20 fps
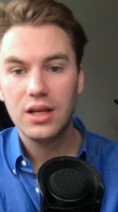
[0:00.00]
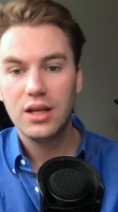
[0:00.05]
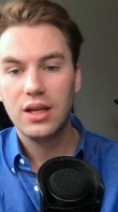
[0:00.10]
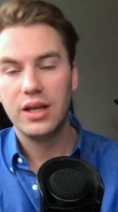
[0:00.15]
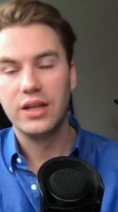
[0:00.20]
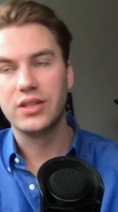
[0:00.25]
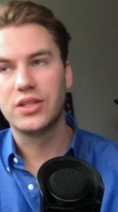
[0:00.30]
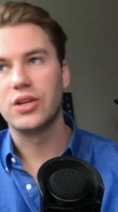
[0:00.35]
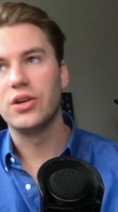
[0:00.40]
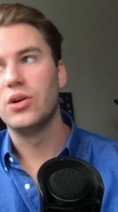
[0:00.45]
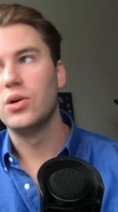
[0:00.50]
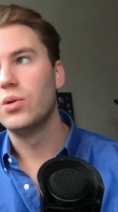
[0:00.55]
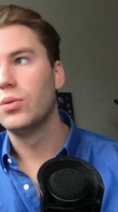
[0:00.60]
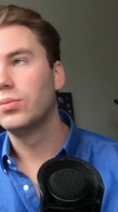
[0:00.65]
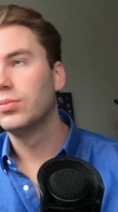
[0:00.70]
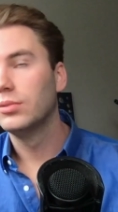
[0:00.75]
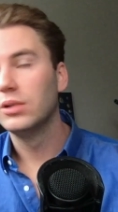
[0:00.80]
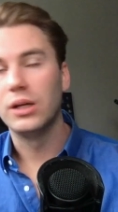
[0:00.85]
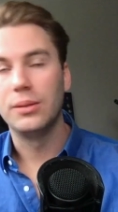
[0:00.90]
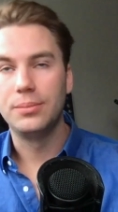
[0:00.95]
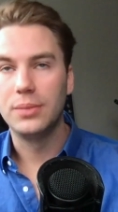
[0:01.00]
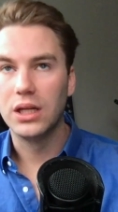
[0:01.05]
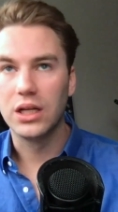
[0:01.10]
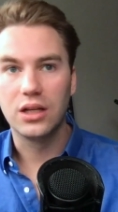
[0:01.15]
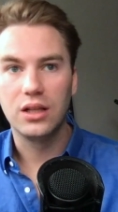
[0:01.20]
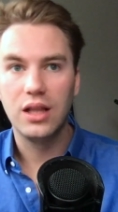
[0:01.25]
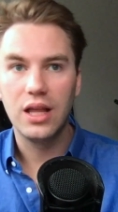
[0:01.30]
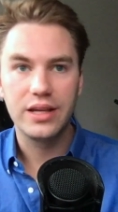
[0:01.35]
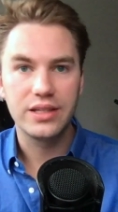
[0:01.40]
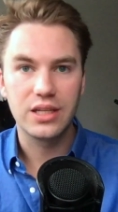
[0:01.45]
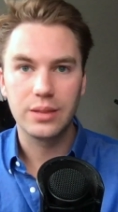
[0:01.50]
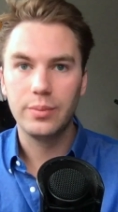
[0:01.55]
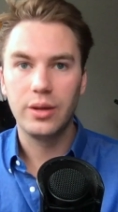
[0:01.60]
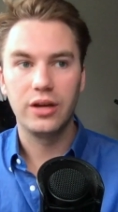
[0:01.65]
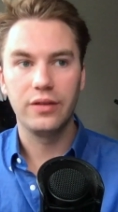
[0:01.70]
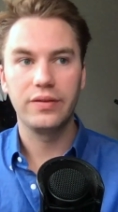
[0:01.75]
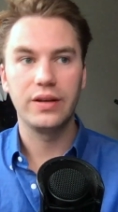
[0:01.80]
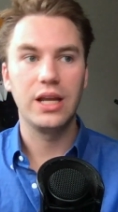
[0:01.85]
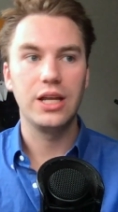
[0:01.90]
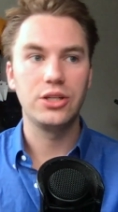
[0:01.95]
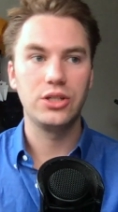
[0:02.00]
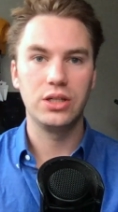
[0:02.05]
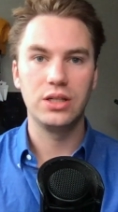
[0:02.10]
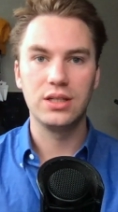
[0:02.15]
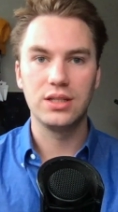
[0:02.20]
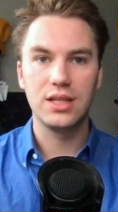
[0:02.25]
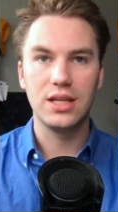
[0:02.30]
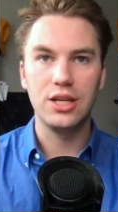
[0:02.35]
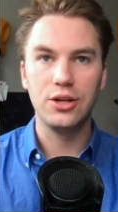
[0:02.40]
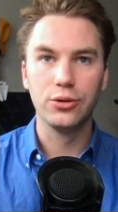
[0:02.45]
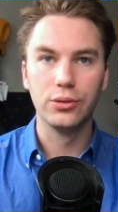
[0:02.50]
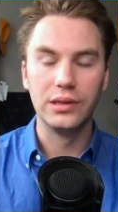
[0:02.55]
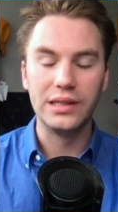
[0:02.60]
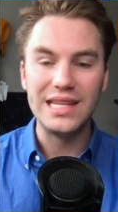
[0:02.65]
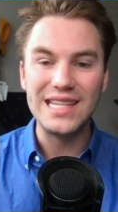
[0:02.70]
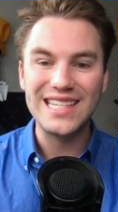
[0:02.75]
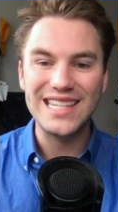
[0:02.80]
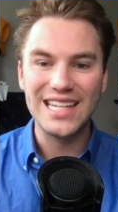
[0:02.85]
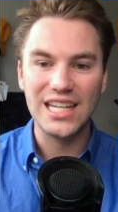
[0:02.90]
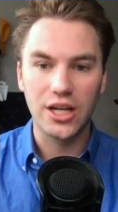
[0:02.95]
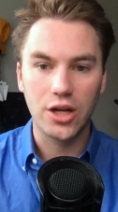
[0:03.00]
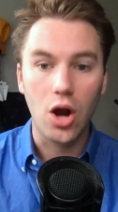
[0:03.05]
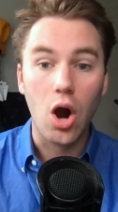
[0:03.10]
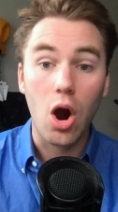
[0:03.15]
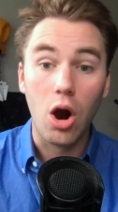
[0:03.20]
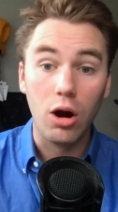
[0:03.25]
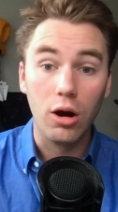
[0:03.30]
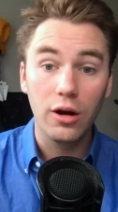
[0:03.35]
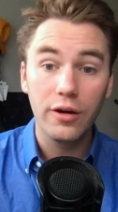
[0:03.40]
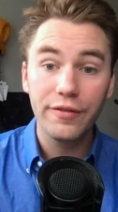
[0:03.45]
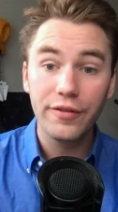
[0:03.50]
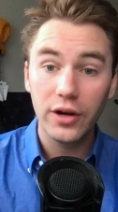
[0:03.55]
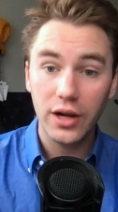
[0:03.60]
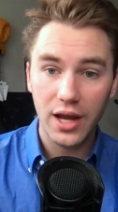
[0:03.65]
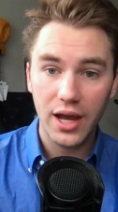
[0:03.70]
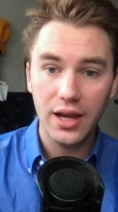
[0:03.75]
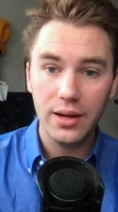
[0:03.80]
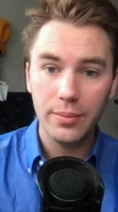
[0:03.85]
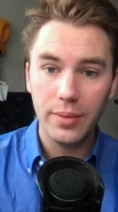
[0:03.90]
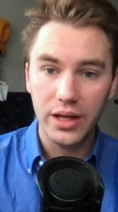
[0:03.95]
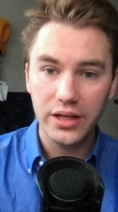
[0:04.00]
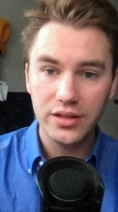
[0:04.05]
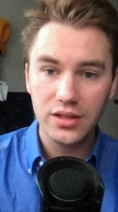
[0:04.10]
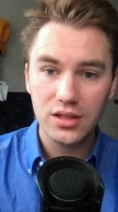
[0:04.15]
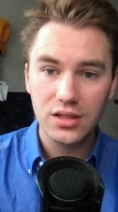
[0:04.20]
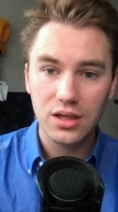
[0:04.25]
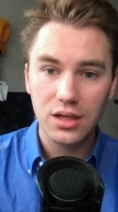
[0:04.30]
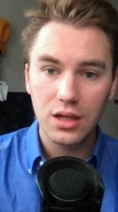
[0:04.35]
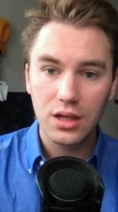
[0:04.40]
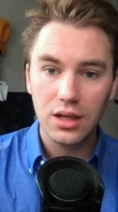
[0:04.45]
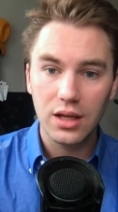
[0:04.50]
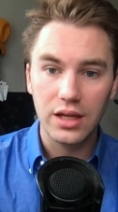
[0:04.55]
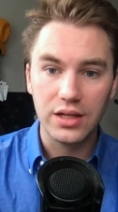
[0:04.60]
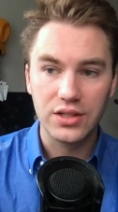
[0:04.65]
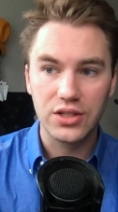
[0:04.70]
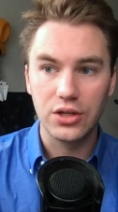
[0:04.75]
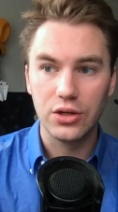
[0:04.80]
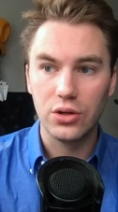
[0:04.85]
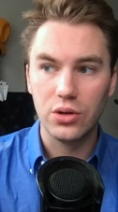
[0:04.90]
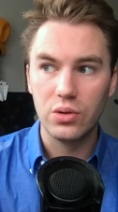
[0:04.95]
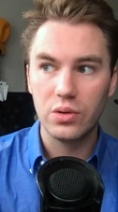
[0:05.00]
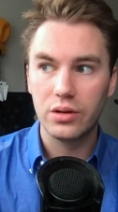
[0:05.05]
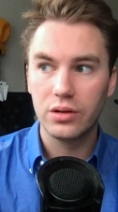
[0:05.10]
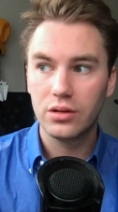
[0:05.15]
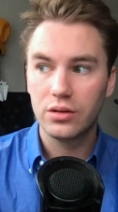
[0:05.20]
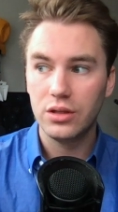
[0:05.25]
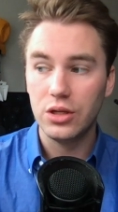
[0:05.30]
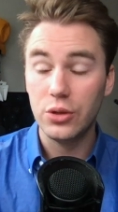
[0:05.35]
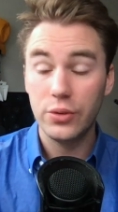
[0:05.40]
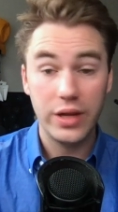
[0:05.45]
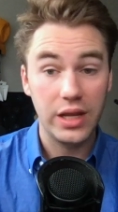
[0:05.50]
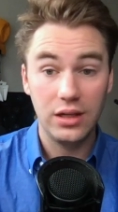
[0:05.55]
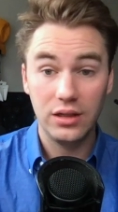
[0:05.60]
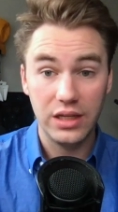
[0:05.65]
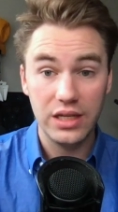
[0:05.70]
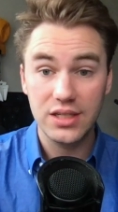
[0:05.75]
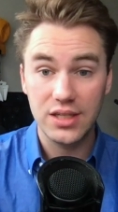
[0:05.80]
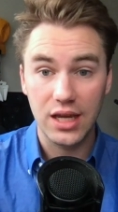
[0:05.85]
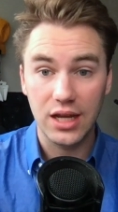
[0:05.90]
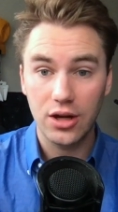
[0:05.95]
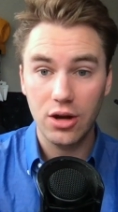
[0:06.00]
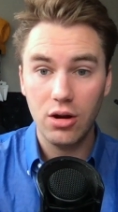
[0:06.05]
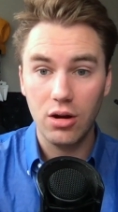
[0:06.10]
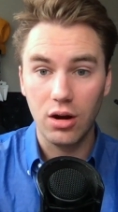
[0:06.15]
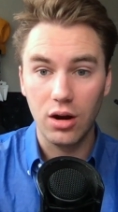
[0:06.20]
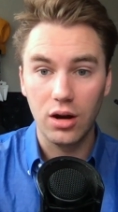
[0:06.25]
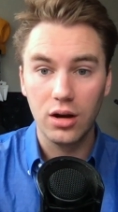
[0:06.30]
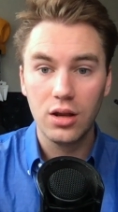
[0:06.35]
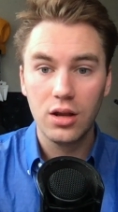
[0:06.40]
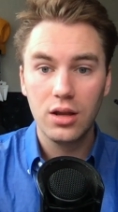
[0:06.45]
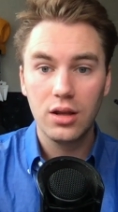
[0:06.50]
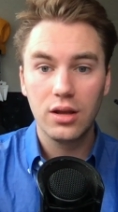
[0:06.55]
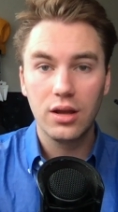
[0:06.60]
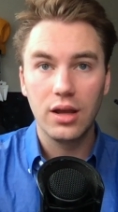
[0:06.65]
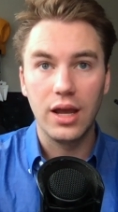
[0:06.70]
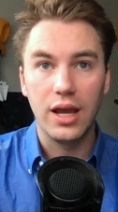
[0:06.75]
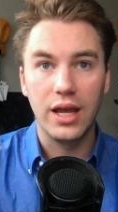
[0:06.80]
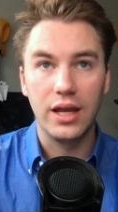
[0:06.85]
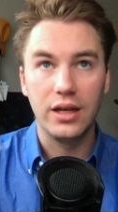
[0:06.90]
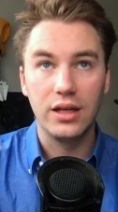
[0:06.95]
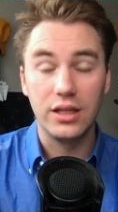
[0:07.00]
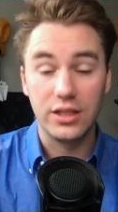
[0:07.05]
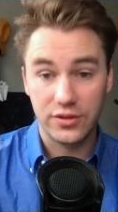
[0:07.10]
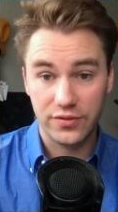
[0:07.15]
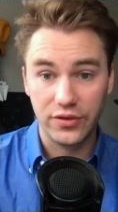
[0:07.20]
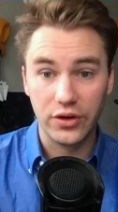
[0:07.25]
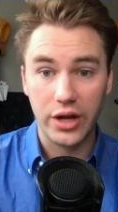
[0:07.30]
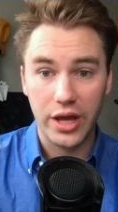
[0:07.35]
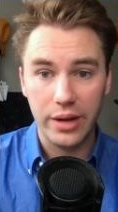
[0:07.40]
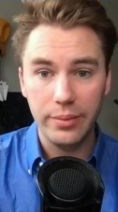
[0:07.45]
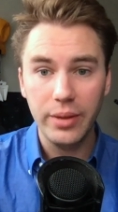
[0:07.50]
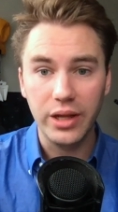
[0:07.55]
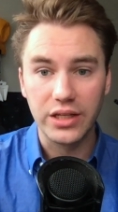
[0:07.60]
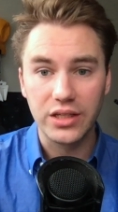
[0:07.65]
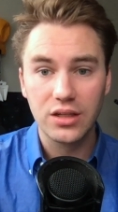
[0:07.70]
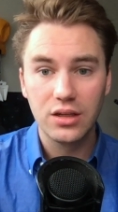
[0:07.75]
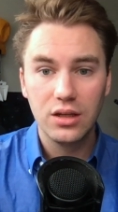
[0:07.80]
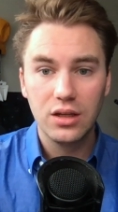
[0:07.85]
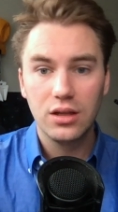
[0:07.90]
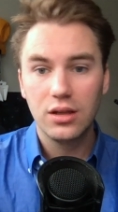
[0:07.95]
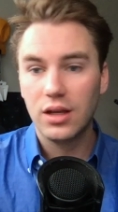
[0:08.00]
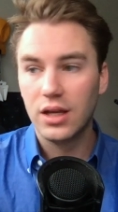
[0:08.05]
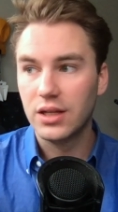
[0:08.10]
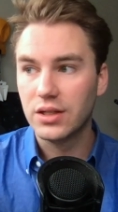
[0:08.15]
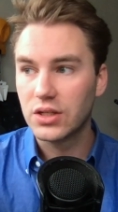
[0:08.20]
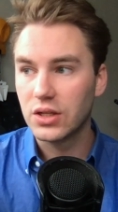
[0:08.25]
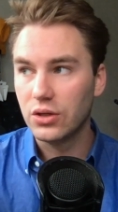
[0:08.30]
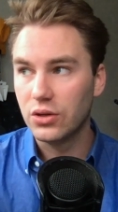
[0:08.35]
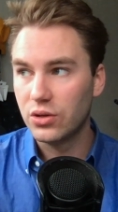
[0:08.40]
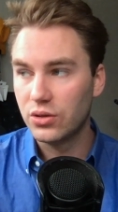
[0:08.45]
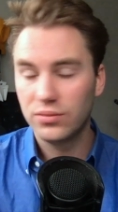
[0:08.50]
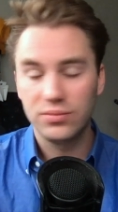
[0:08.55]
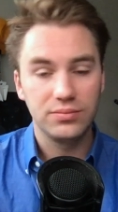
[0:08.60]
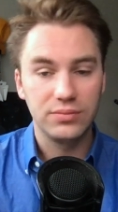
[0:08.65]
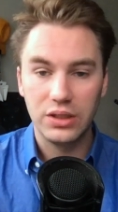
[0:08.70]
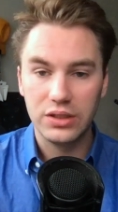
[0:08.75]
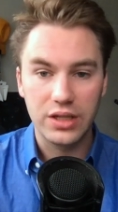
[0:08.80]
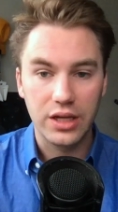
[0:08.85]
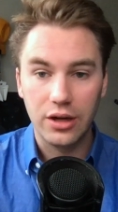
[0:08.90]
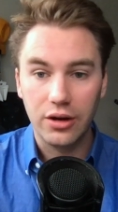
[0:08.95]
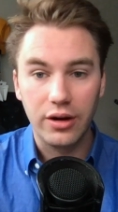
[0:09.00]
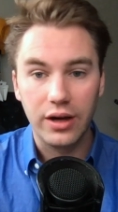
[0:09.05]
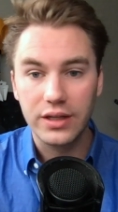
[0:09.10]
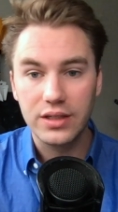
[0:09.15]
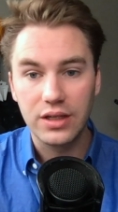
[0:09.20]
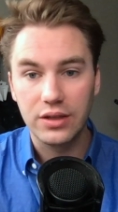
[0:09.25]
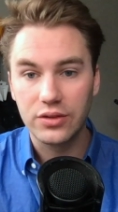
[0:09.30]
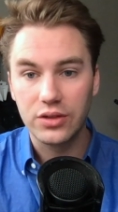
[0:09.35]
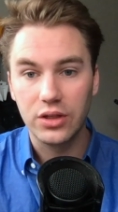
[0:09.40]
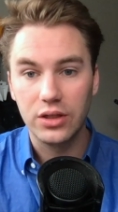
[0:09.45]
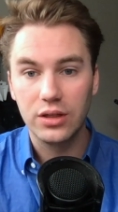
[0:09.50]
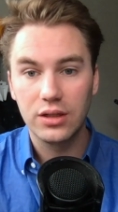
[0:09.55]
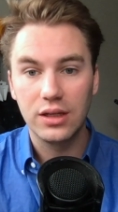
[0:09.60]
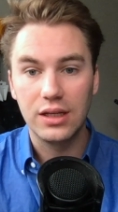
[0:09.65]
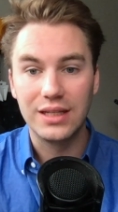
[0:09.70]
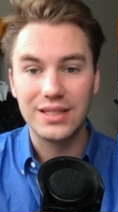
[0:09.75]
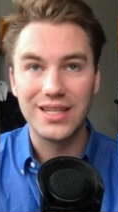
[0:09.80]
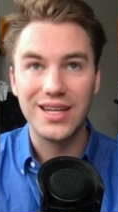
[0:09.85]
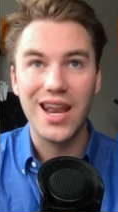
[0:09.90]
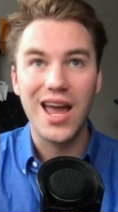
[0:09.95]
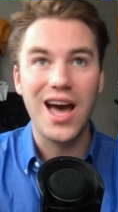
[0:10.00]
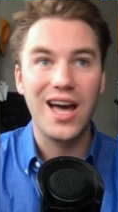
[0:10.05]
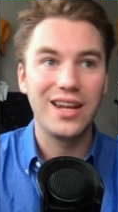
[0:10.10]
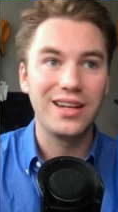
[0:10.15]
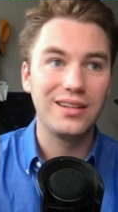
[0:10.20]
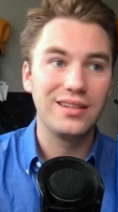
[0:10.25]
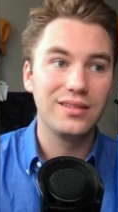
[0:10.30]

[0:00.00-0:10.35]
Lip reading: And so a classic modification is that you're leasing a car for 9 months, and so you can lease that car and it's for 9 months. And so you say, all right, sounds good. It's not